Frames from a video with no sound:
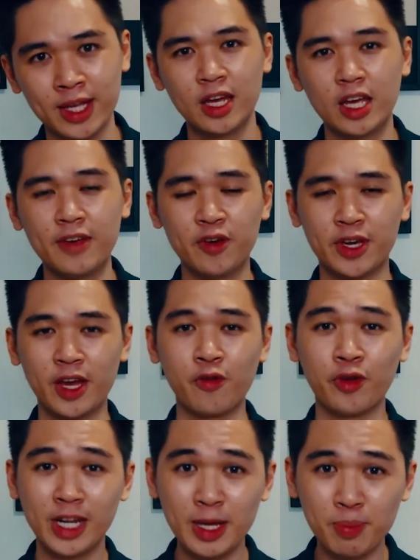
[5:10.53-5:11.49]
If you can
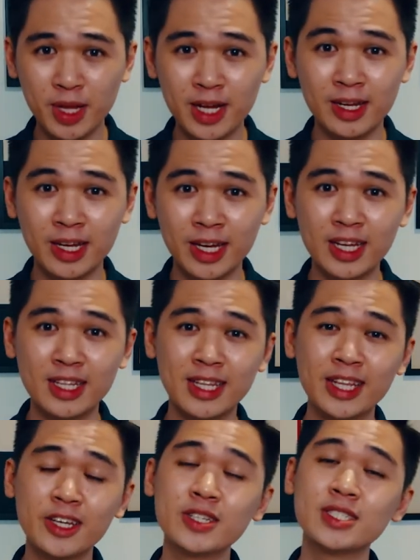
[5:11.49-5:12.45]
really plan ahead,
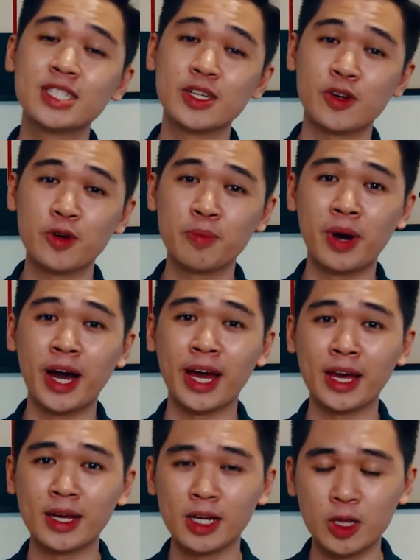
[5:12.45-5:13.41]
then consider
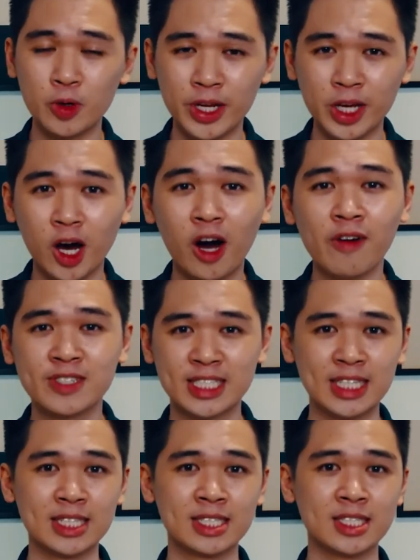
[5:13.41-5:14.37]
buying clothing
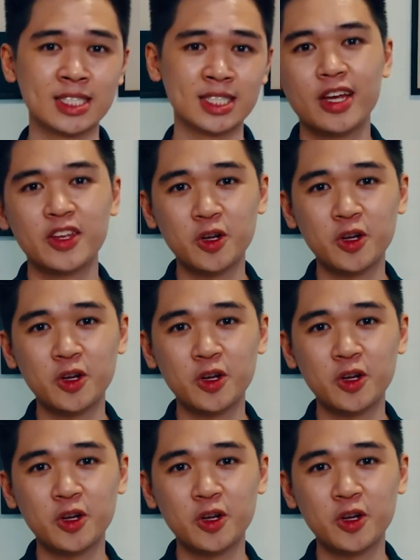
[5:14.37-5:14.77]
off-season.